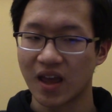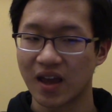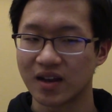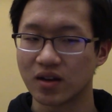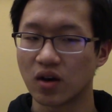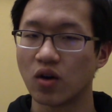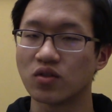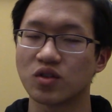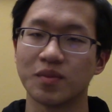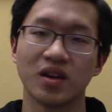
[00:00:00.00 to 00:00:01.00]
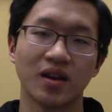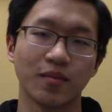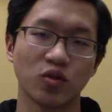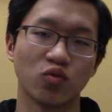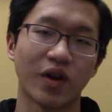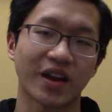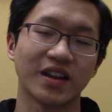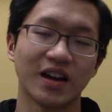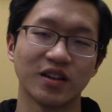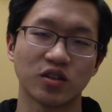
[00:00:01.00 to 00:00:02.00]
And also being able to
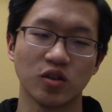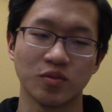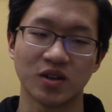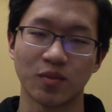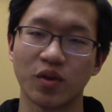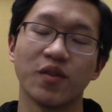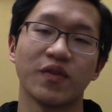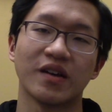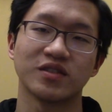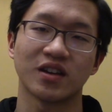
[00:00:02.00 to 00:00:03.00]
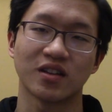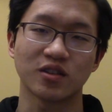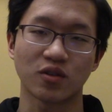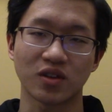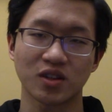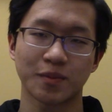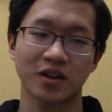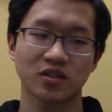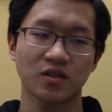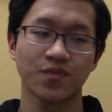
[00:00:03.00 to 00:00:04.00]
recognize cube shape within 5 seconds during
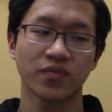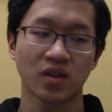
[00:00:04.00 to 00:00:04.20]
inspection.